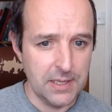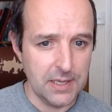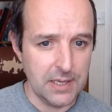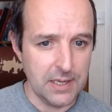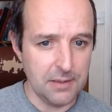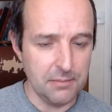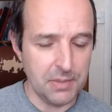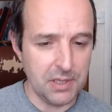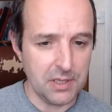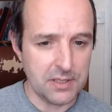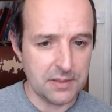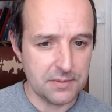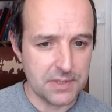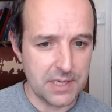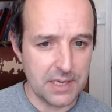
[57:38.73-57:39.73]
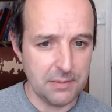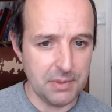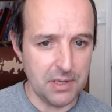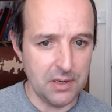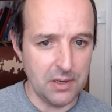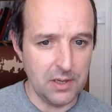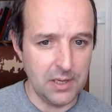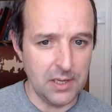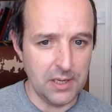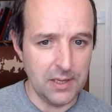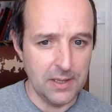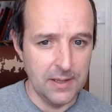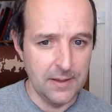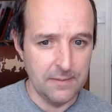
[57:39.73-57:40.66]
but like I was saying a bit earlier,